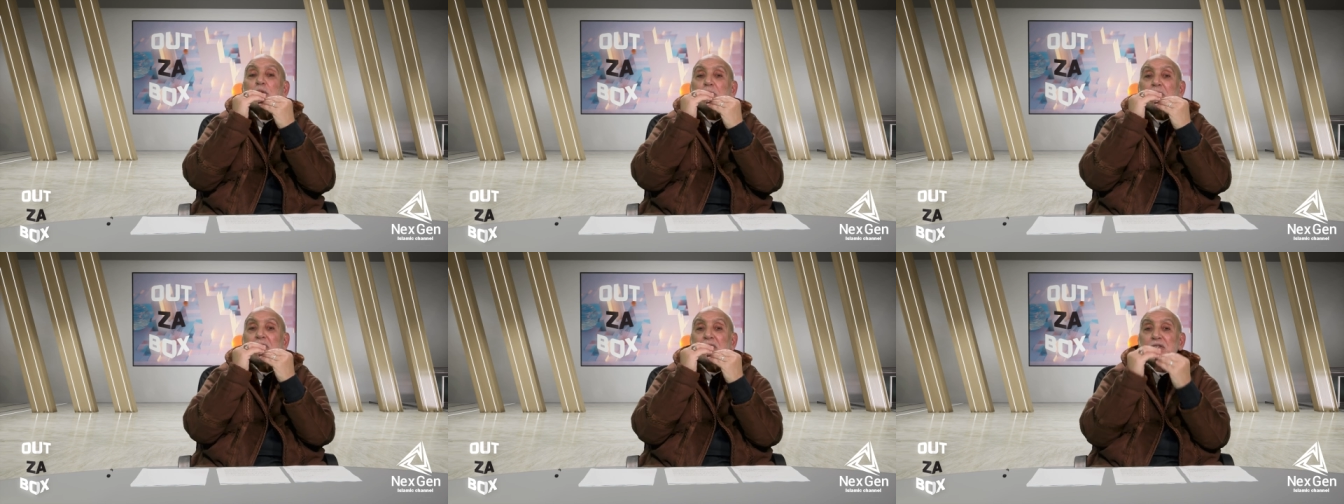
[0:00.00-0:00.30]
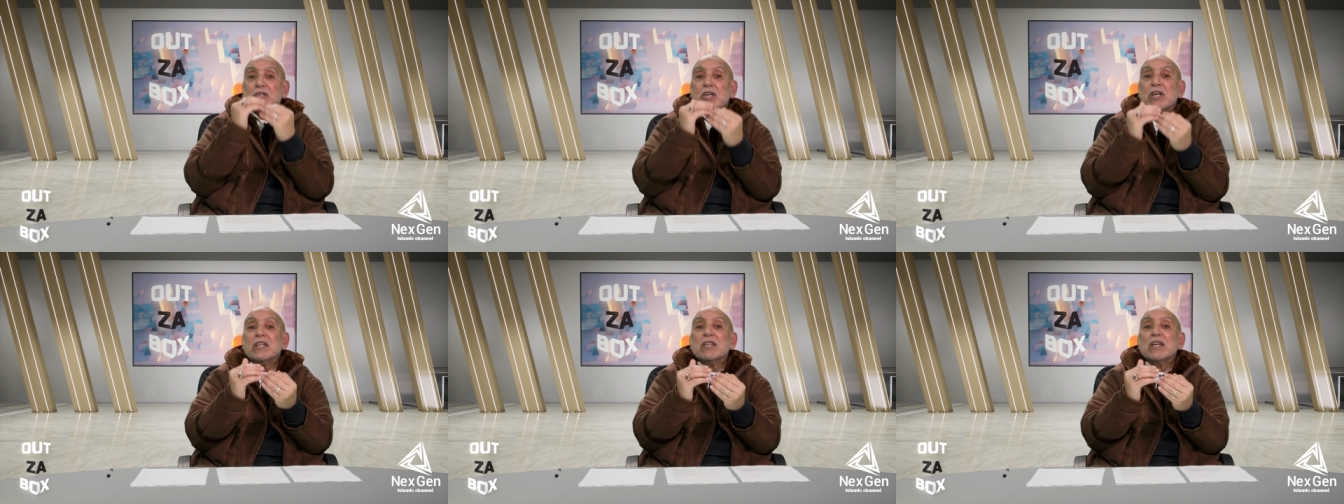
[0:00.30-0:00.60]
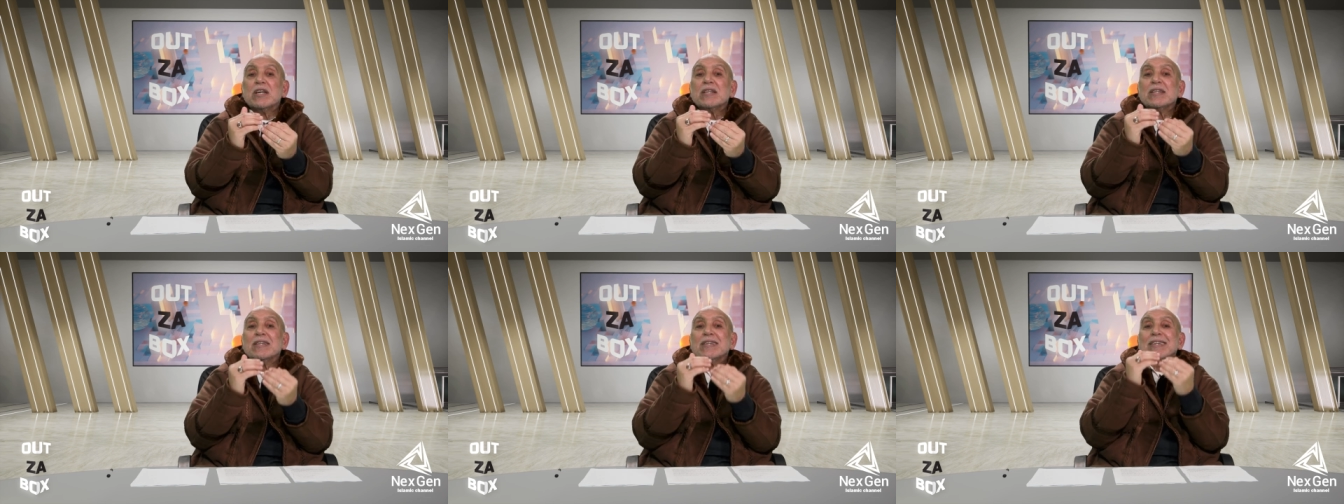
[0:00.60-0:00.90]

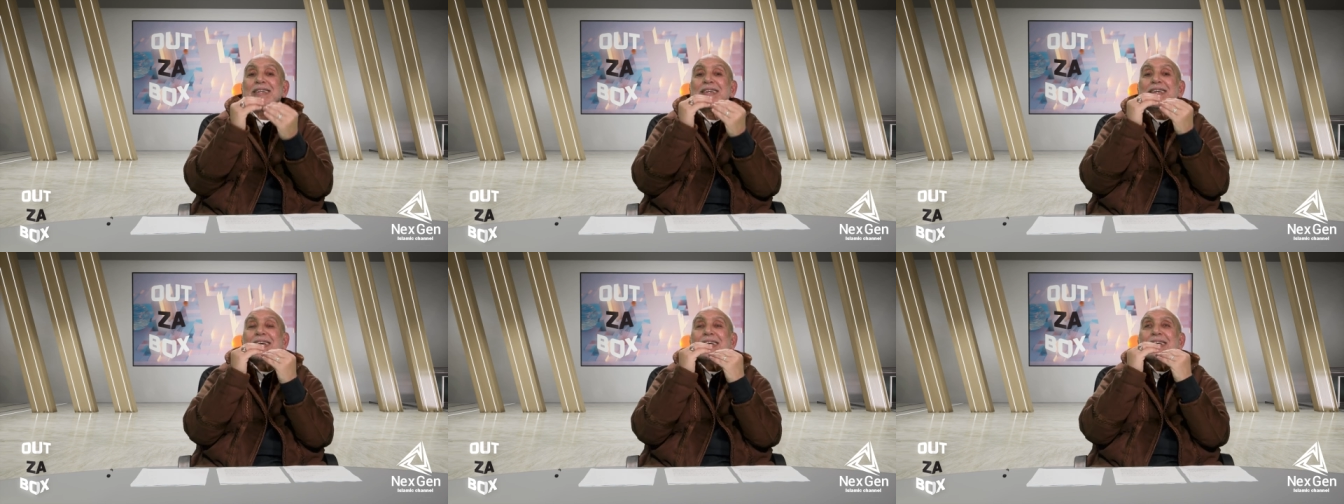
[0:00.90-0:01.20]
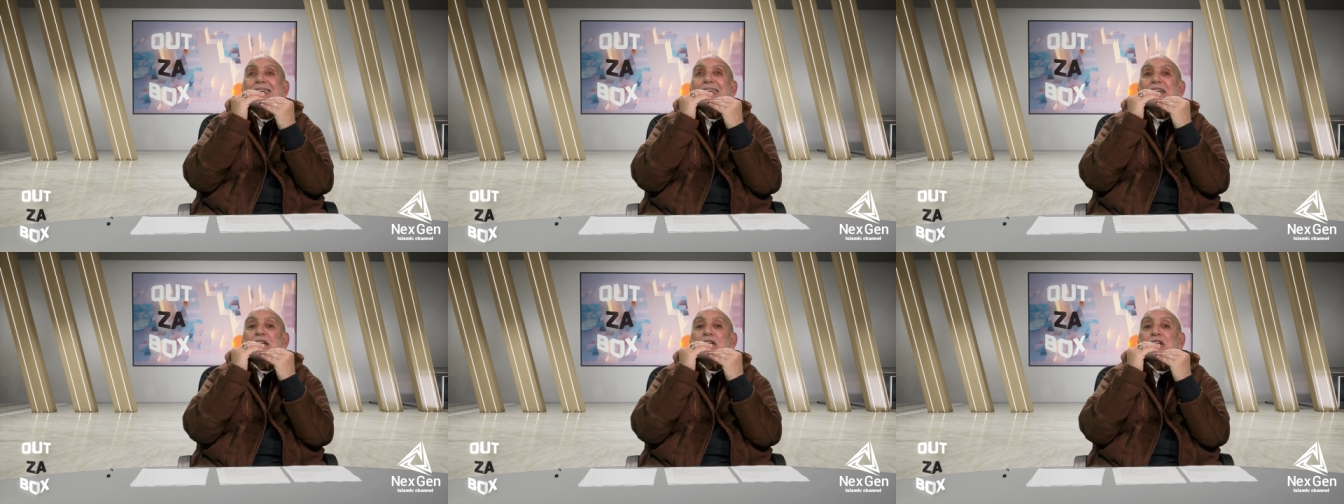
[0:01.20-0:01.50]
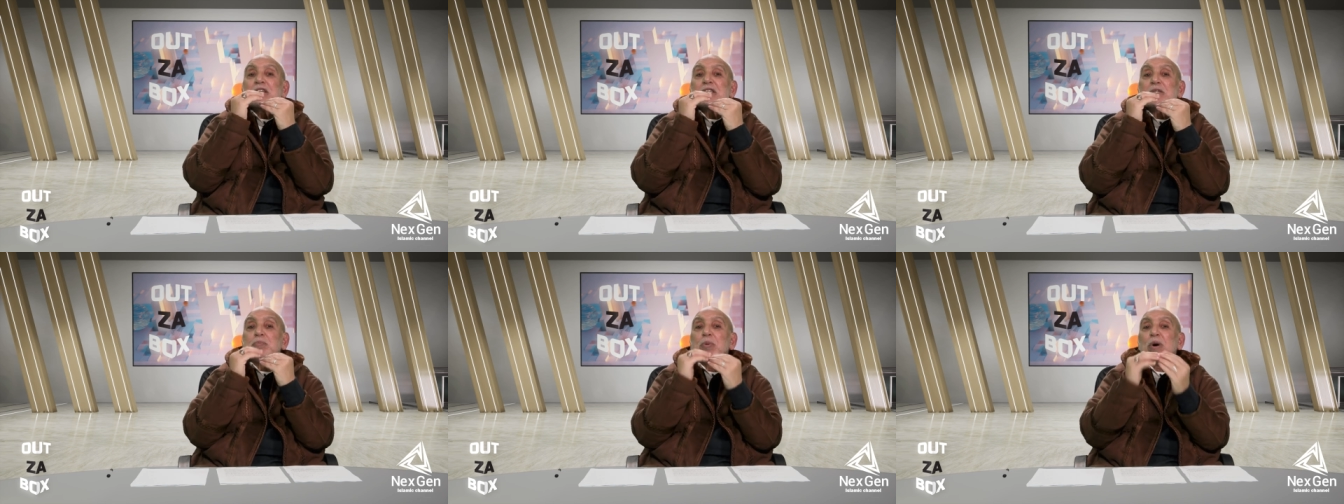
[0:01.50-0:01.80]
humanitarian
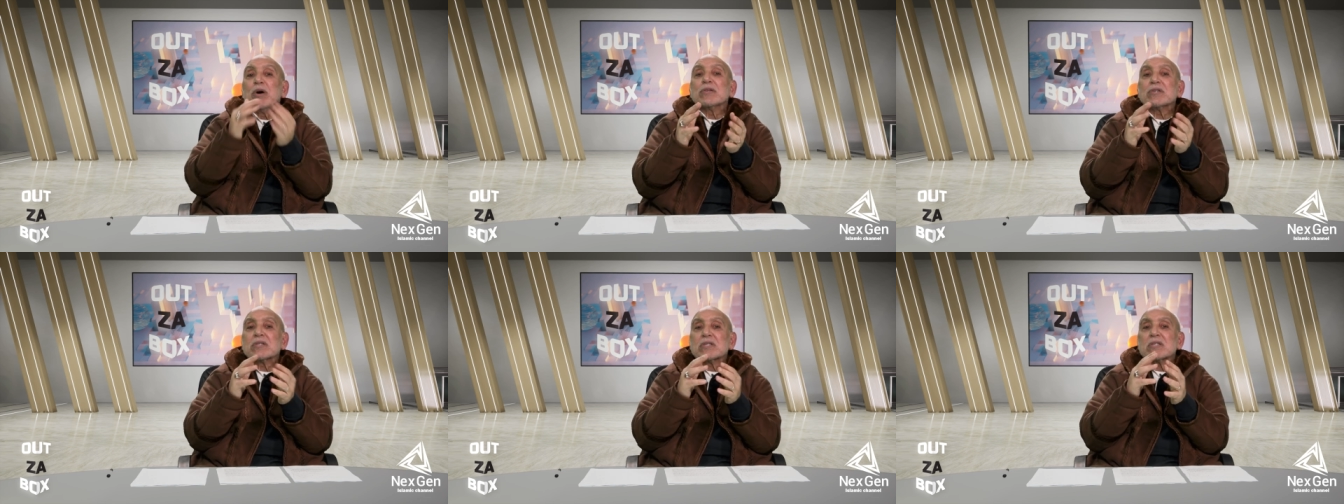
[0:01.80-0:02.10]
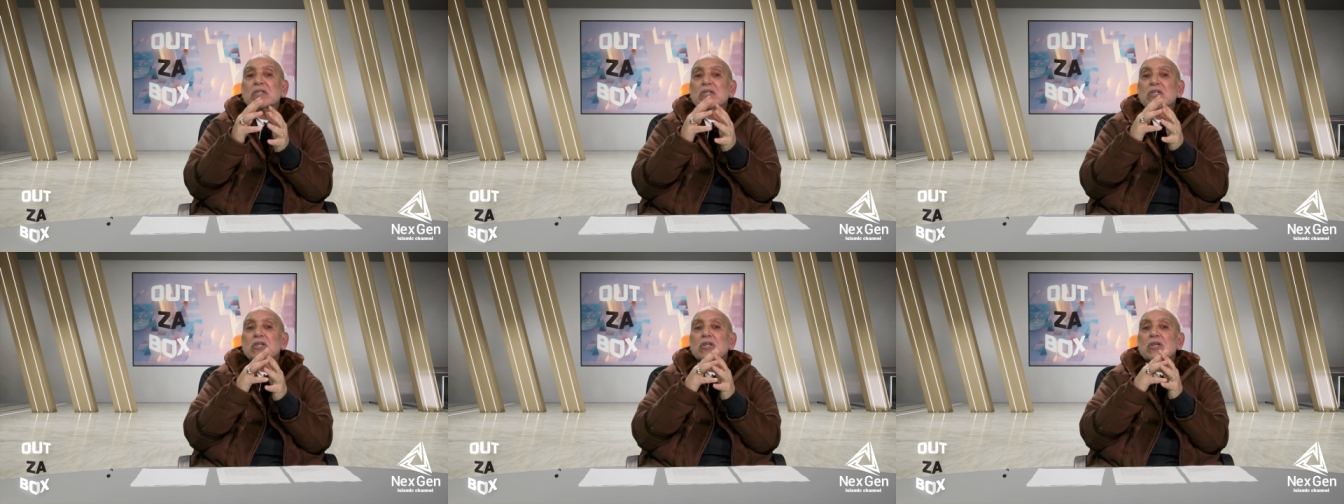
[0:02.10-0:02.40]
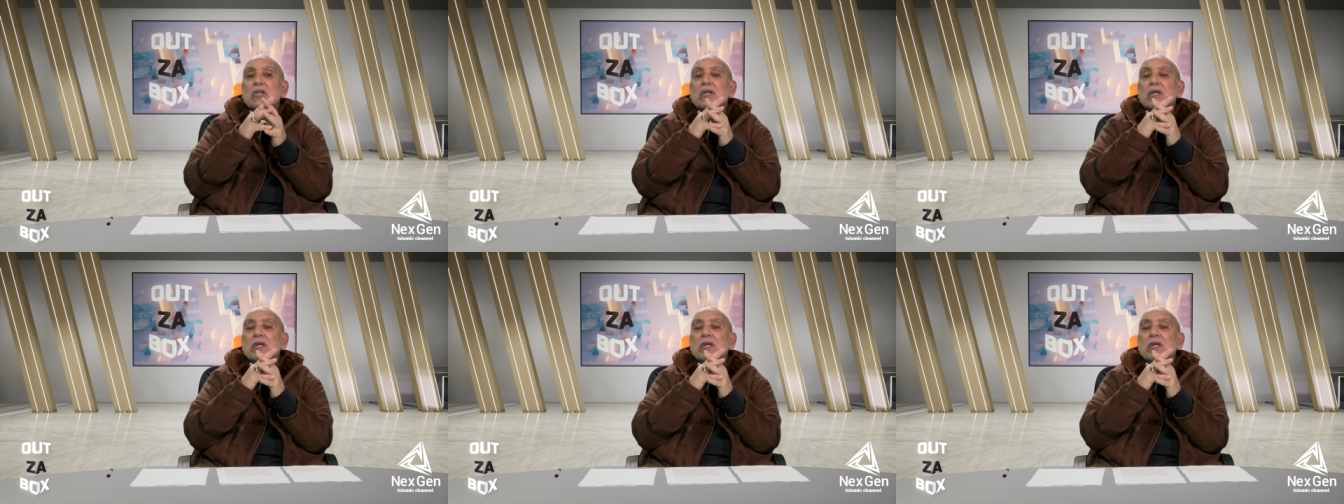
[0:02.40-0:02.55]
response.